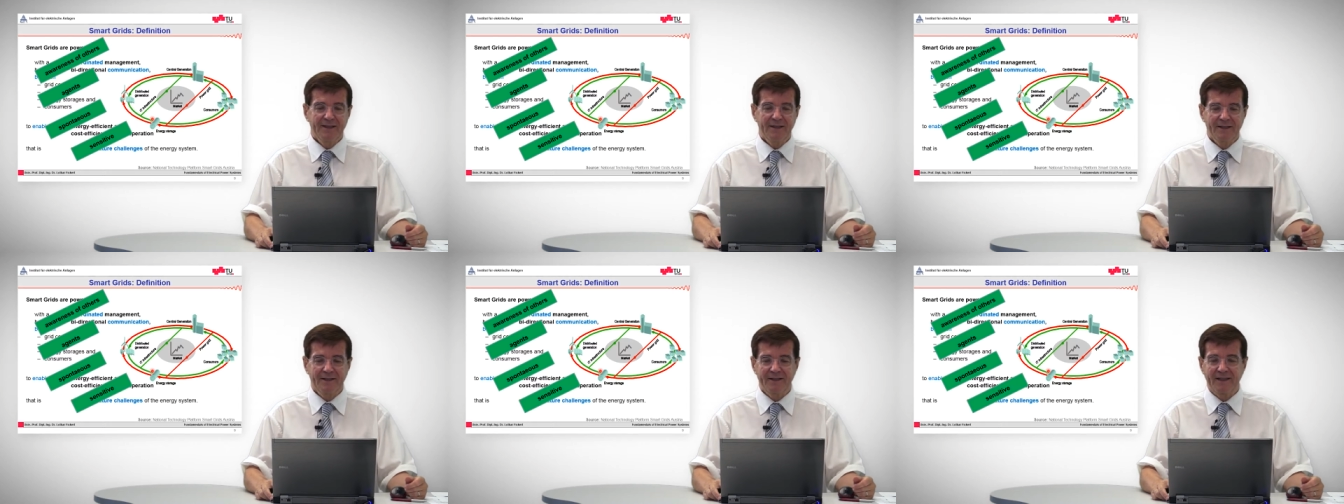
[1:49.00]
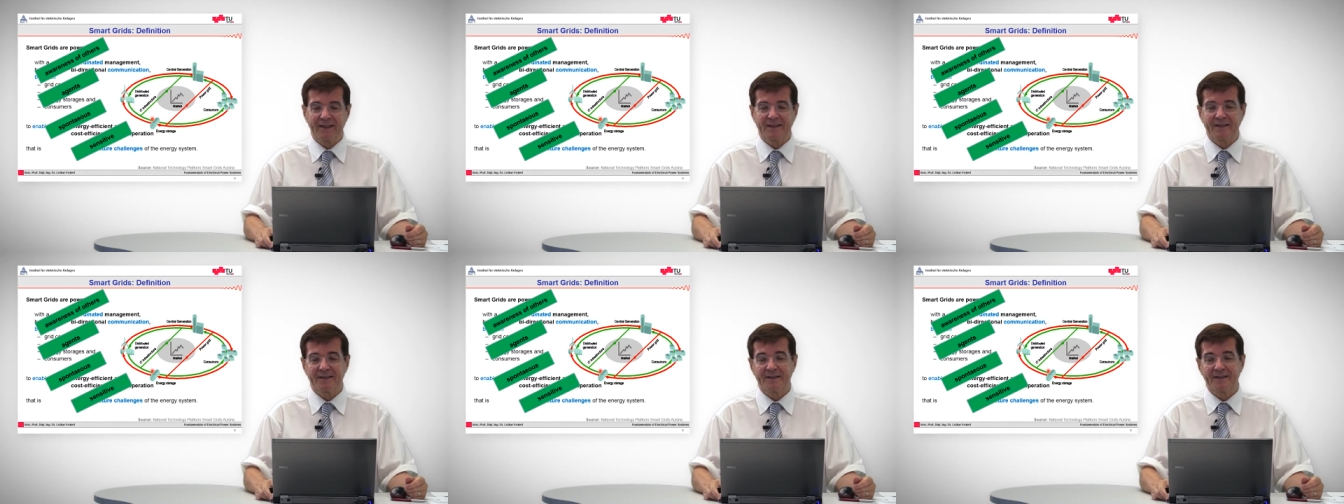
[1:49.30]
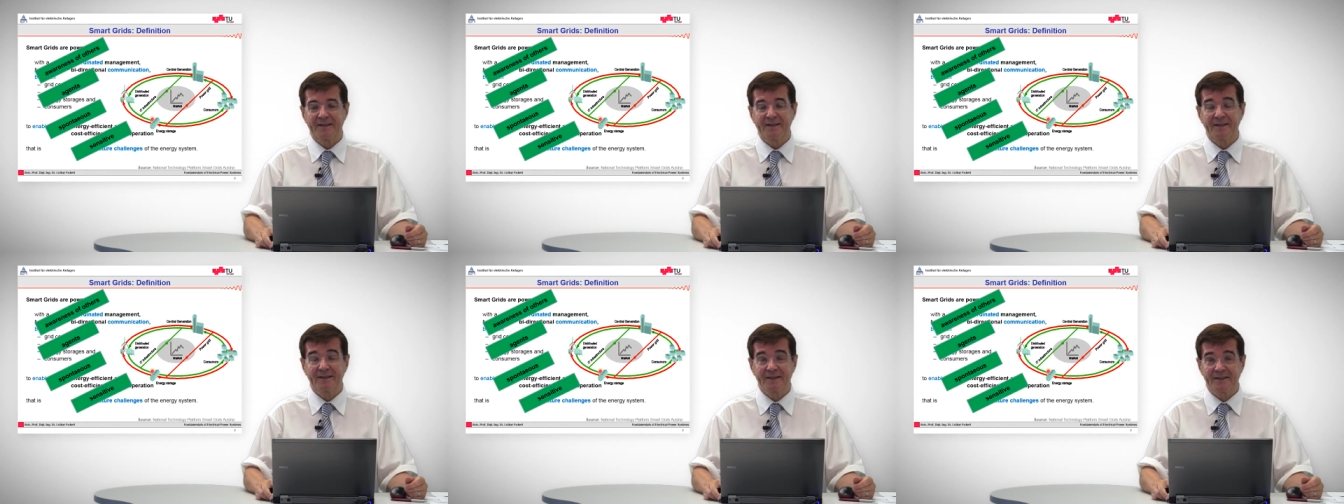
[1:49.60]
that
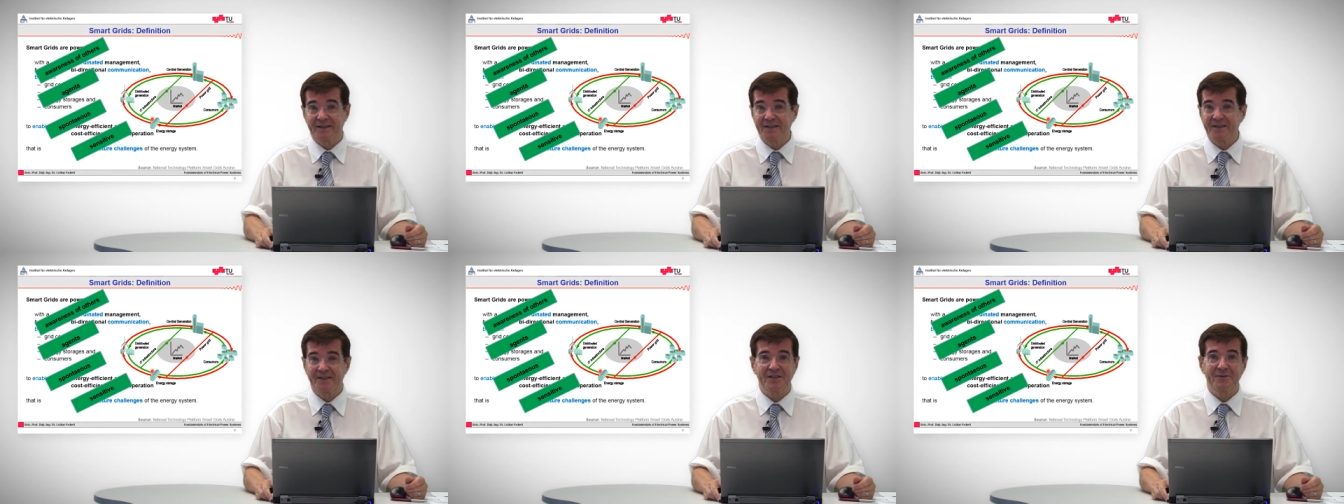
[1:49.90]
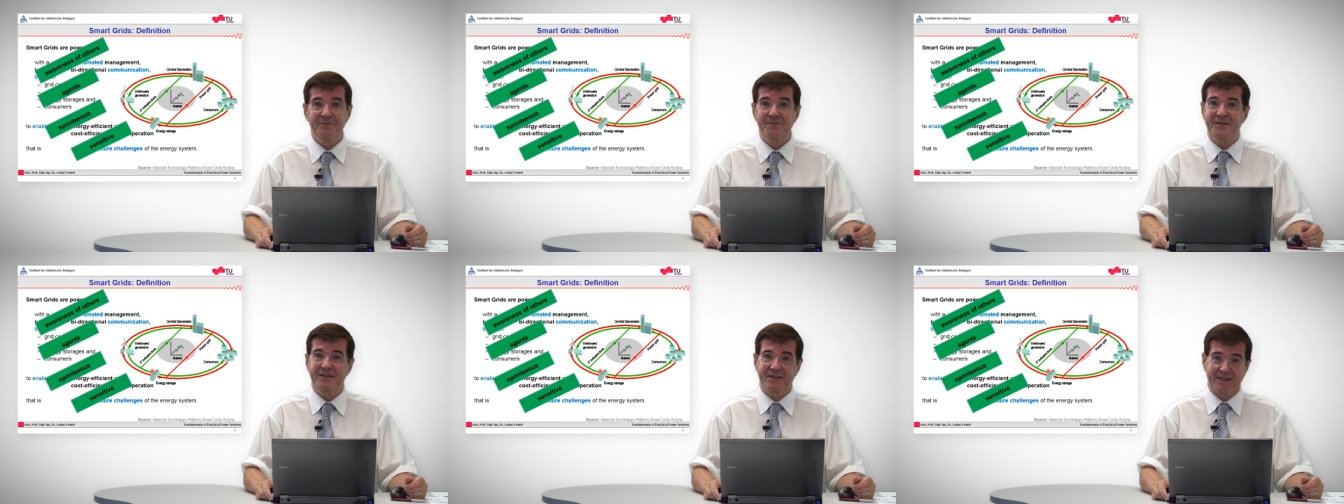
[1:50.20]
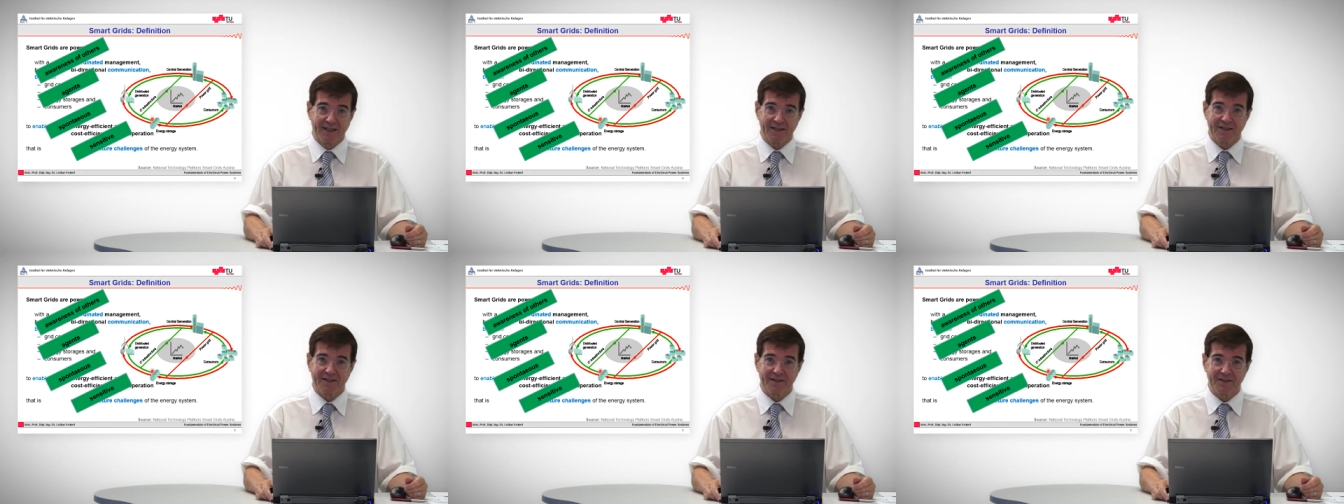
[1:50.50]
the system is
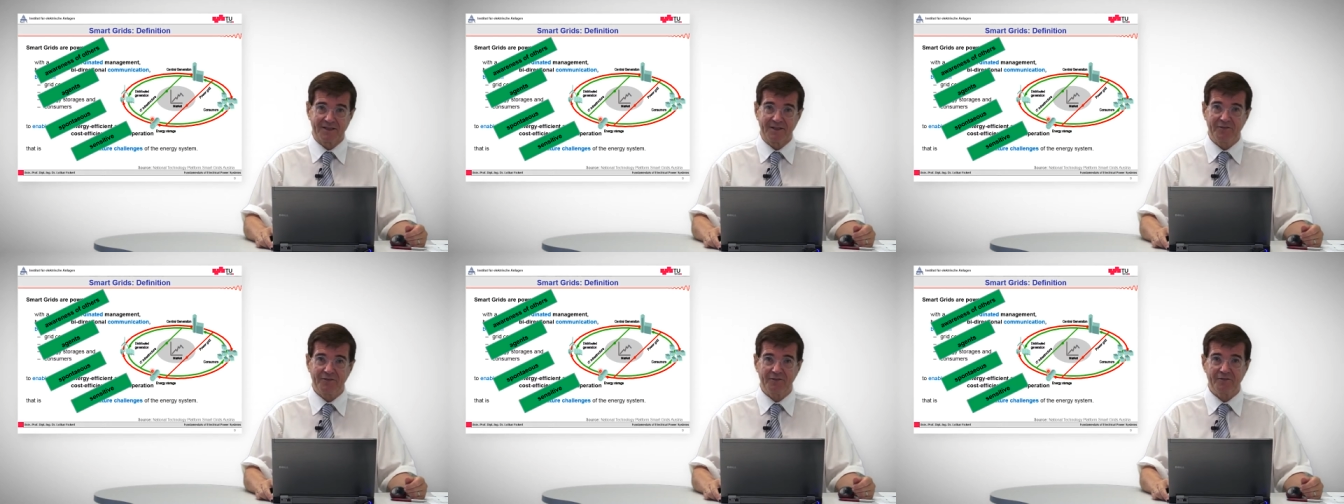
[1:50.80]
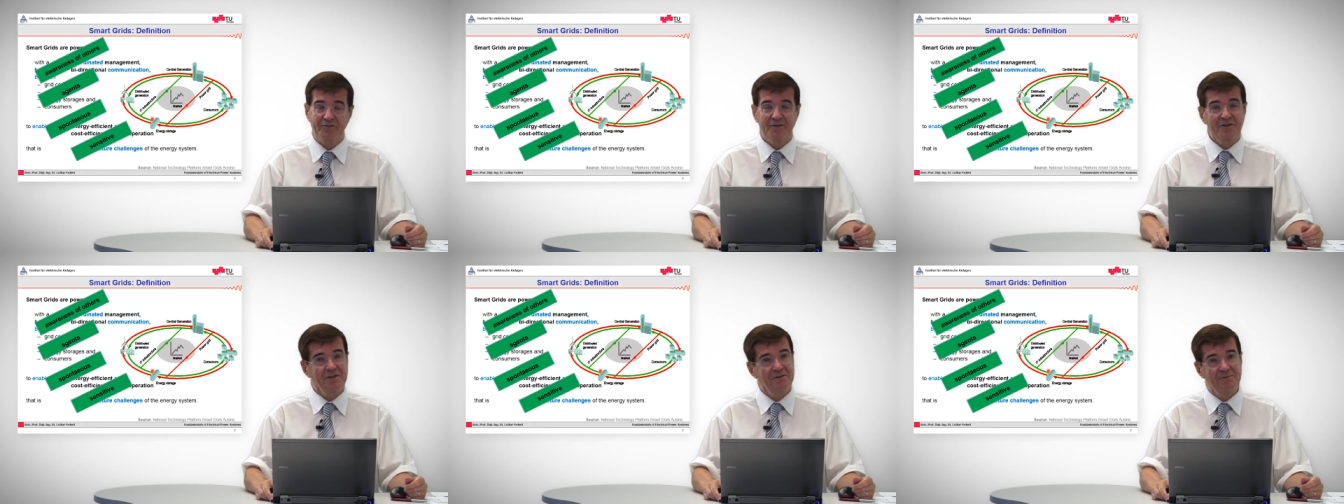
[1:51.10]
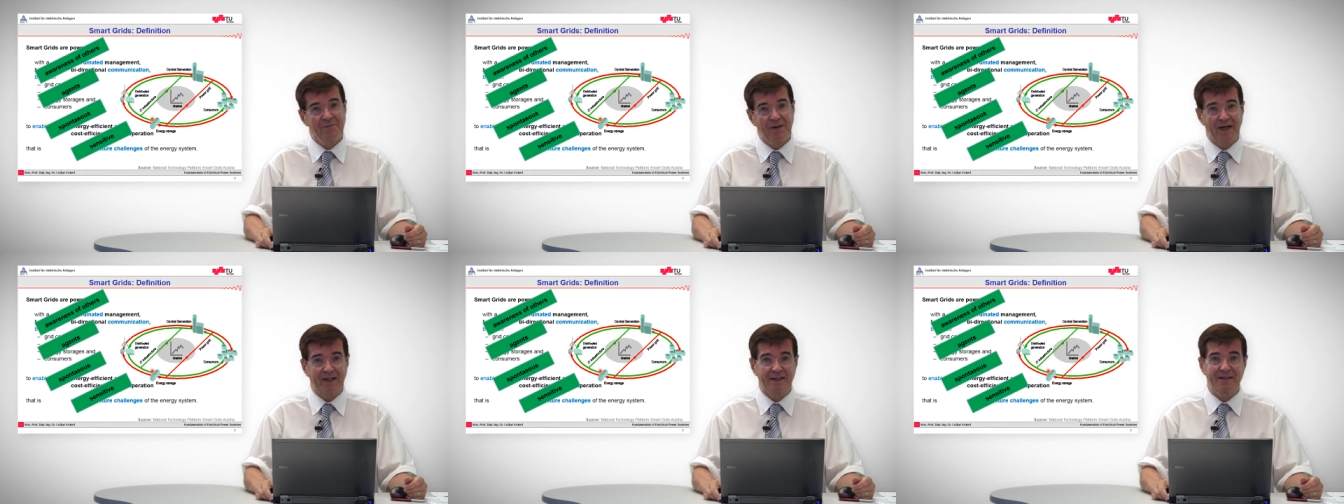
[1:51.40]
sensitive to the
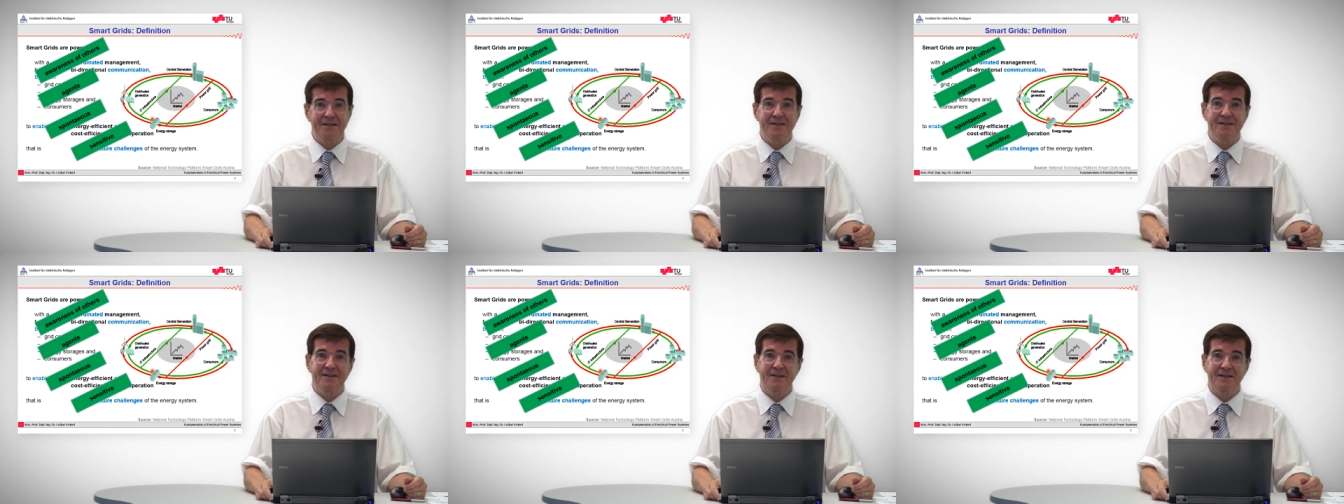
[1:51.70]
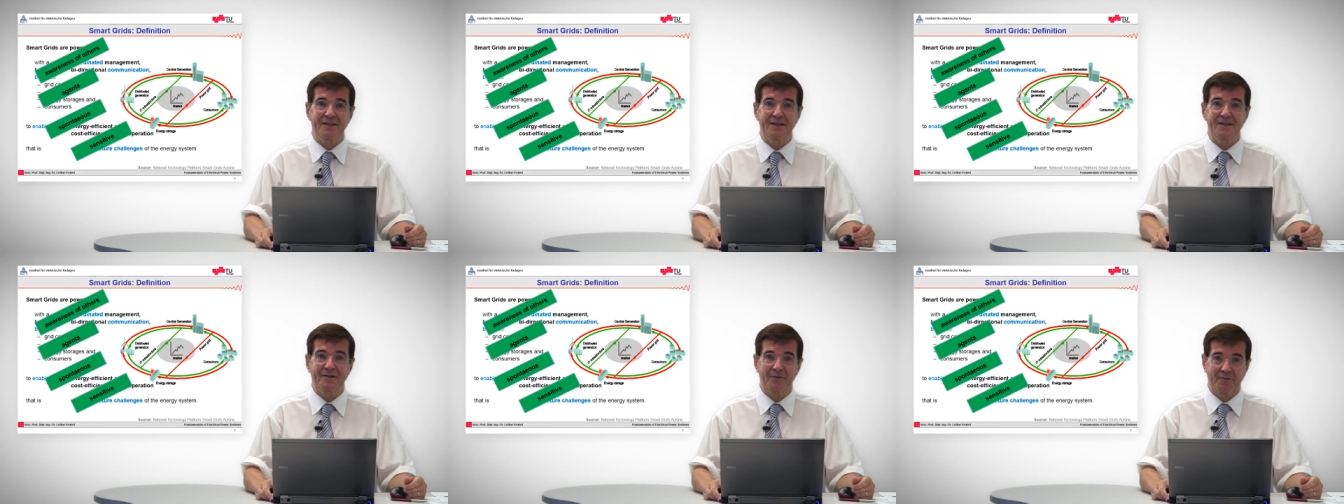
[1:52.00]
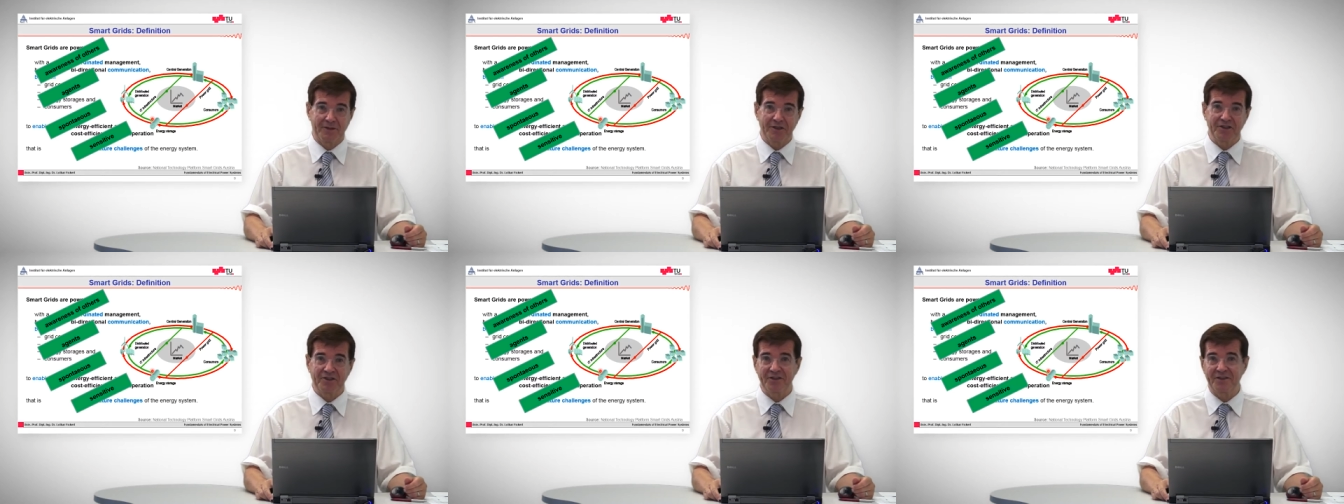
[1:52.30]
demands and the
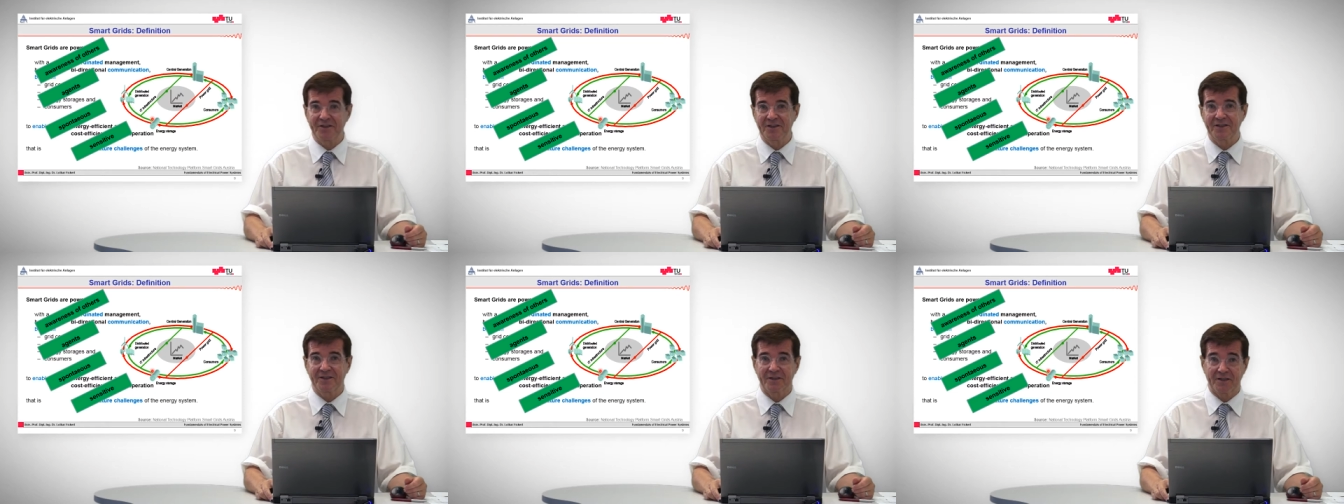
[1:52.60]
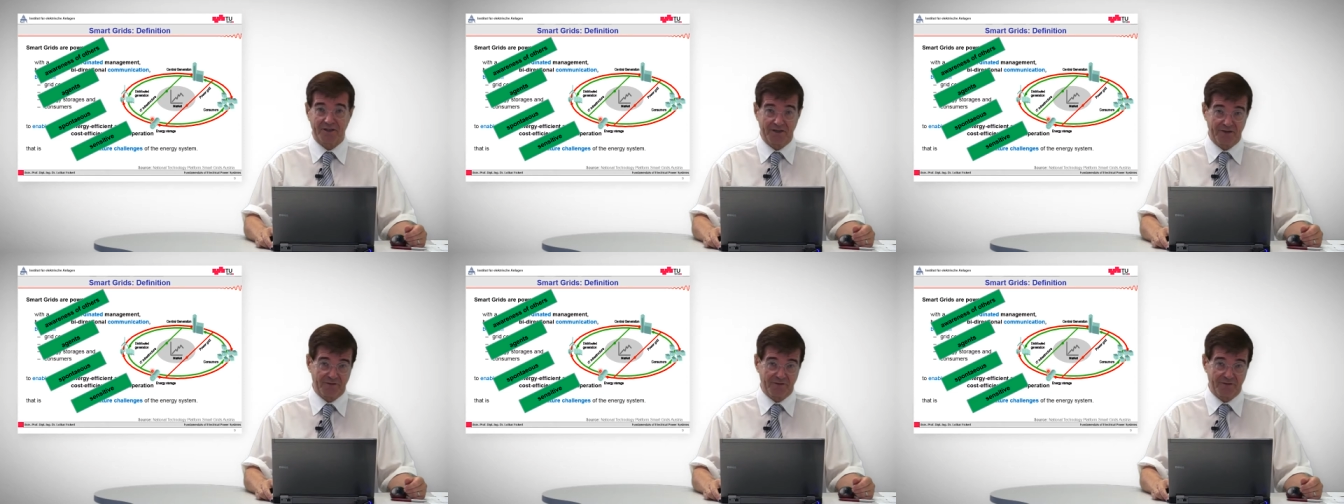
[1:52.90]
wishes